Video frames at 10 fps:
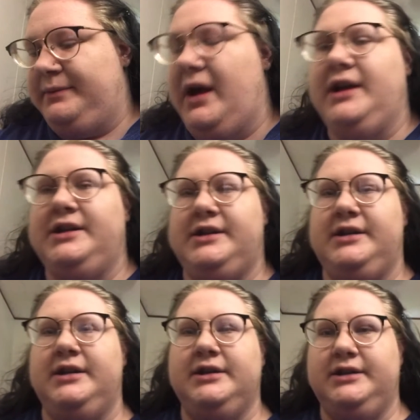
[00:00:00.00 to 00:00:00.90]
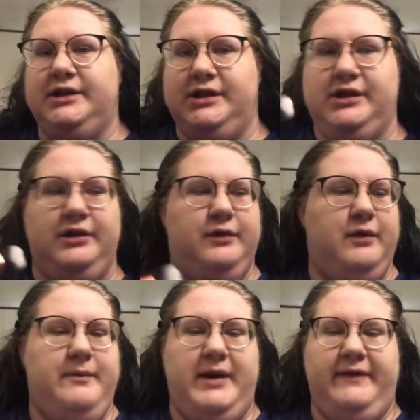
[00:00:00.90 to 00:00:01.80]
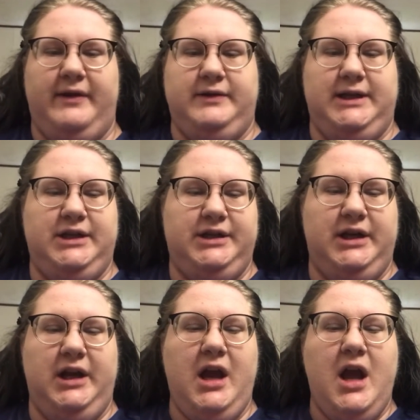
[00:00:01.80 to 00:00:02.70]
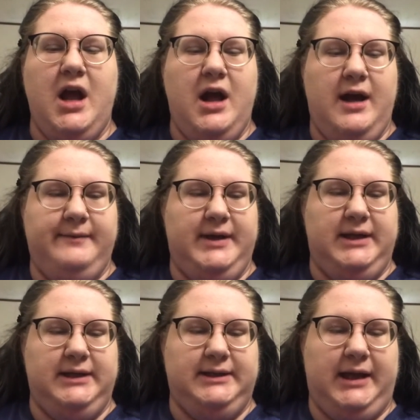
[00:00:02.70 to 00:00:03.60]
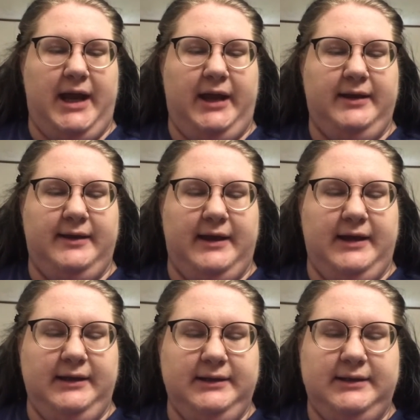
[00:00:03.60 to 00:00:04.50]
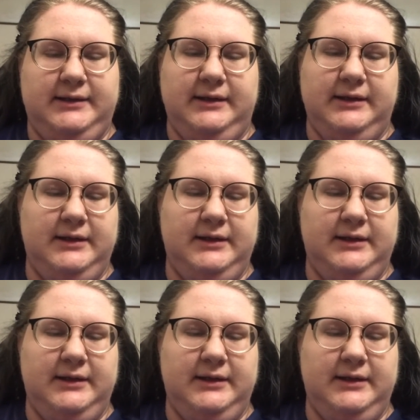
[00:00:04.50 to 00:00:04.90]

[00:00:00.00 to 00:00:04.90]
Brush to do my foundation. I'm gonna take this